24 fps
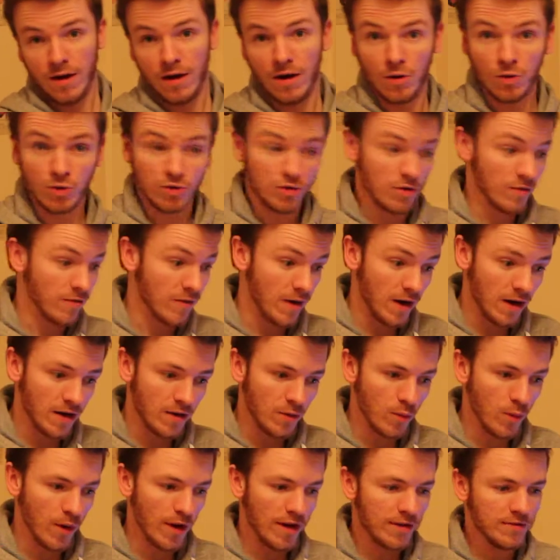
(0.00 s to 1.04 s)

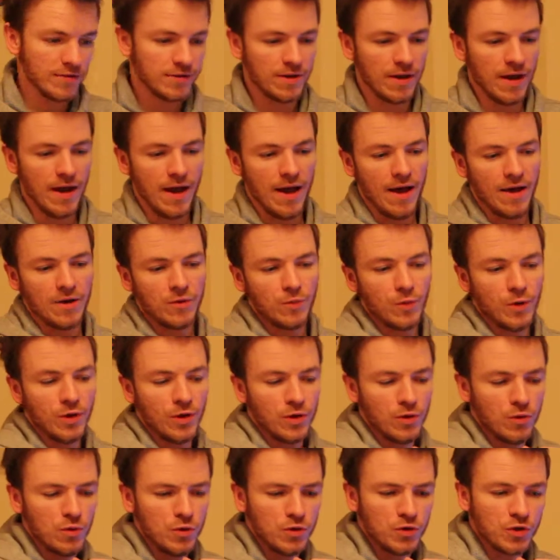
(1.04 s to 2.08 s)
ultraviolet waves, and we
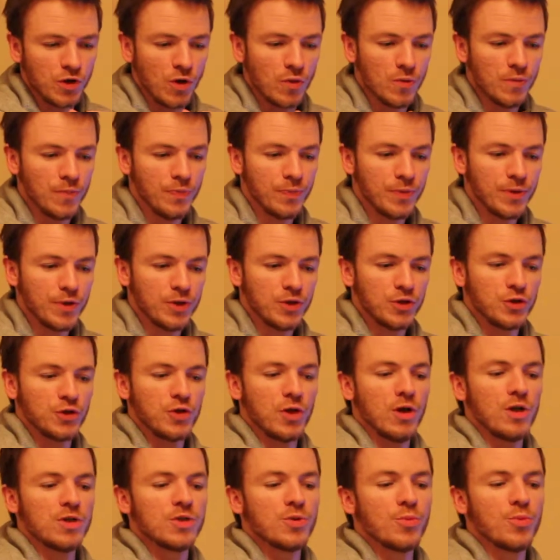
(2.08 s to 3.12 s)
can also
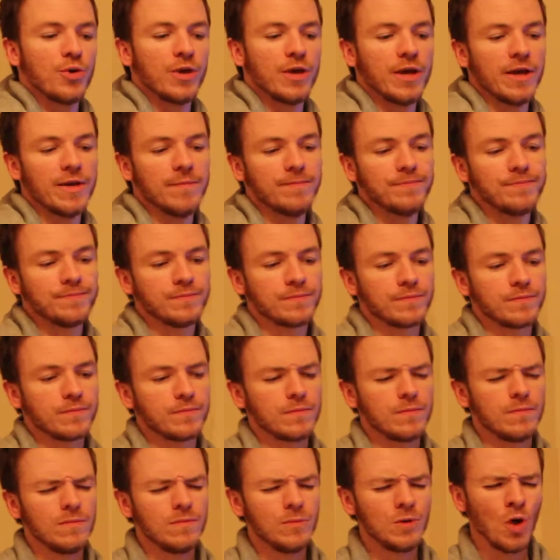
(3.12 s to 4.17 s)
start to bring in
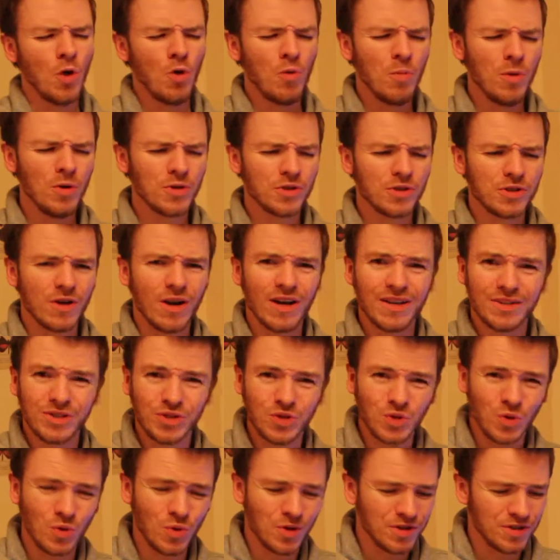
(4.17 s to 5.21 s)
almost science
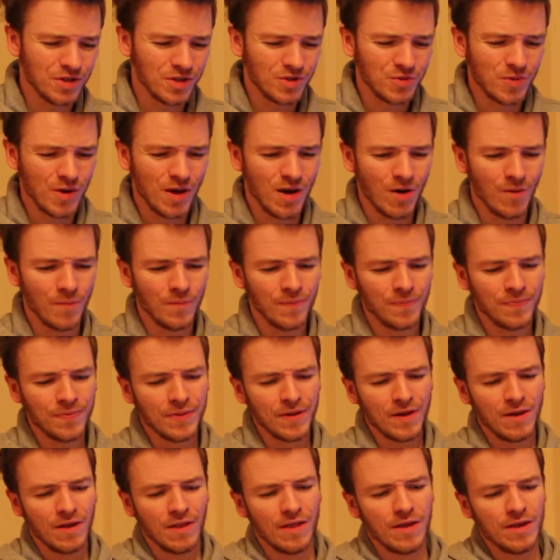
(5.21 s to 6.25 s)
toys as well.
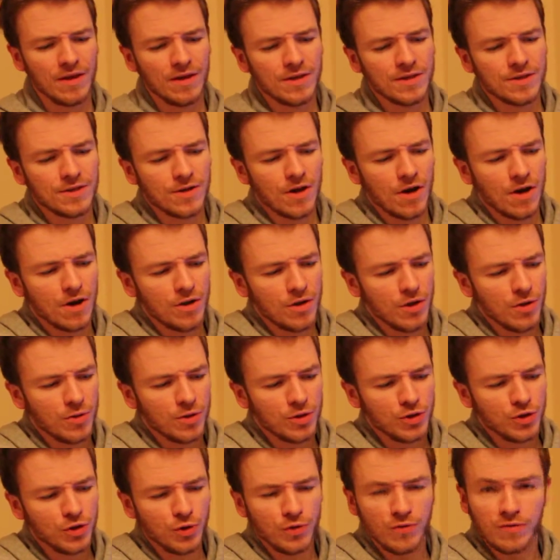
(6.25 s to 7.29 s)
These are known
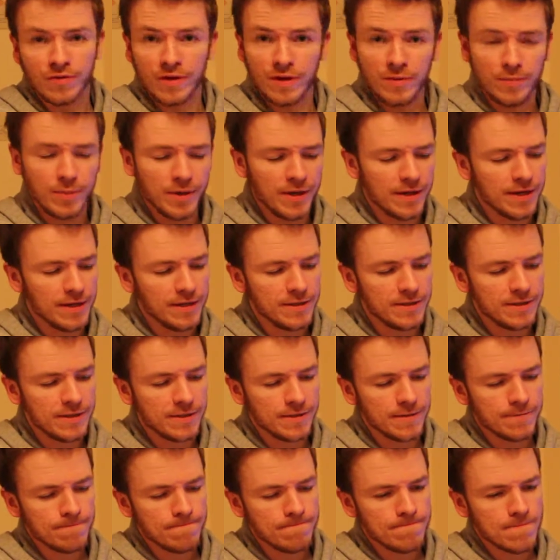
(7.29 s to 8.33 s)
as UV
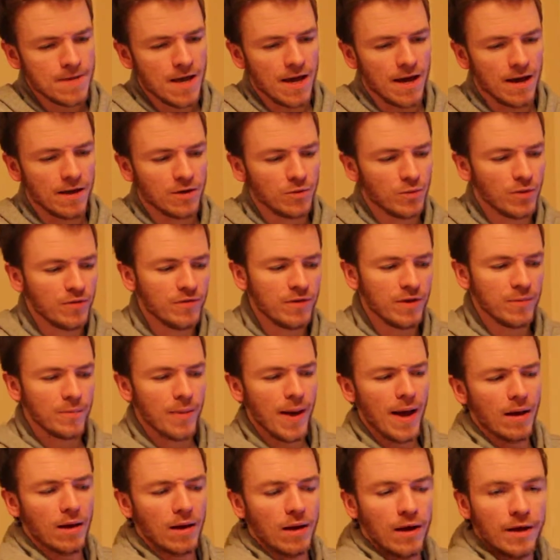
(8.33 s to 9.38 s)
beads, and with the
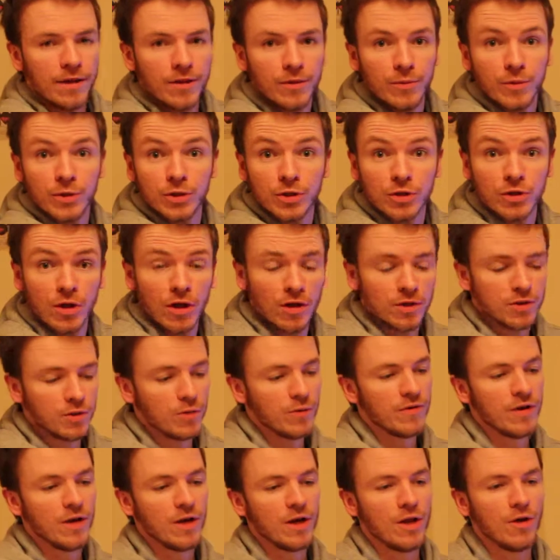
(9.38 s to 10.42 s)
backlight that we started
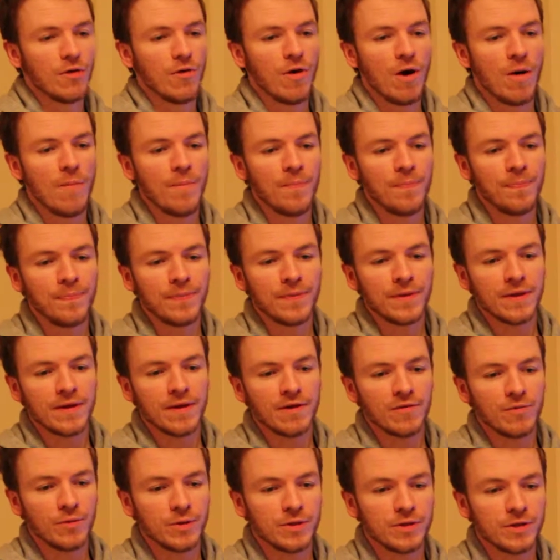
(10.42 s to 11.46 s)
with earlier on,
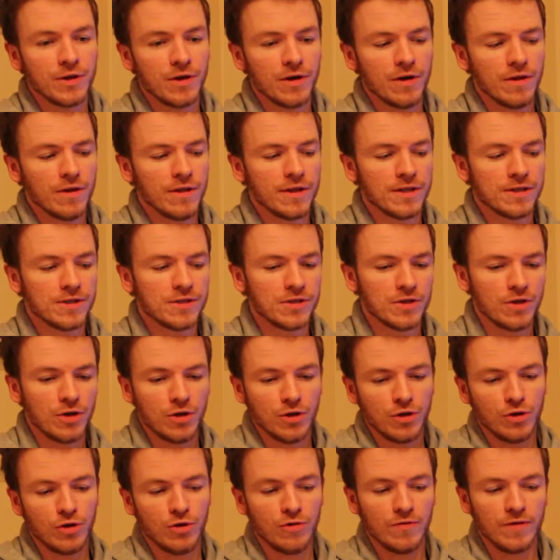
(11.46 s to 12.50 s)
if we turn this
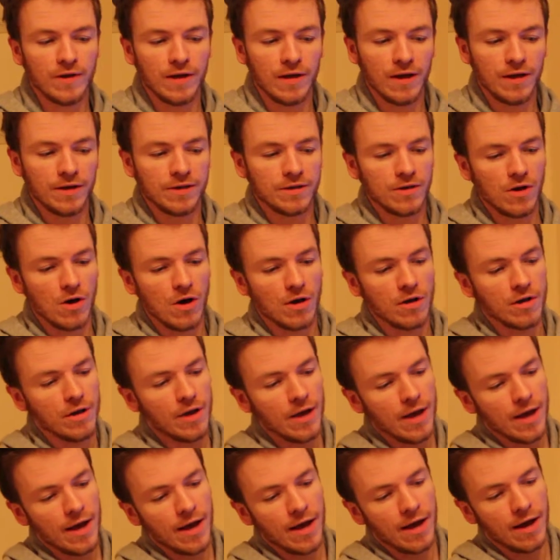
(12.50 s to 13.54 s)
UV light on
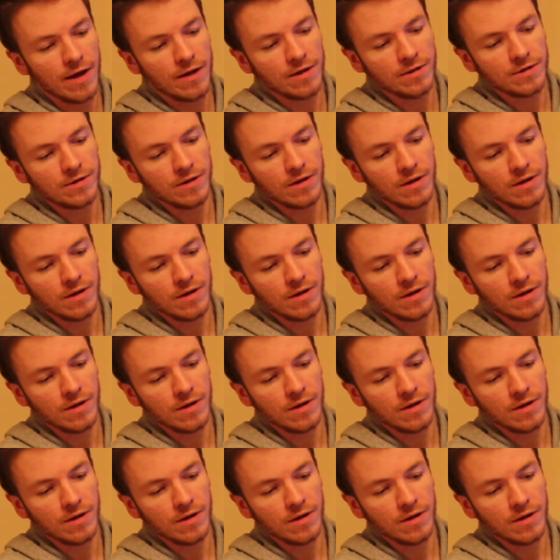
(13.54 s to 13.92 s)
and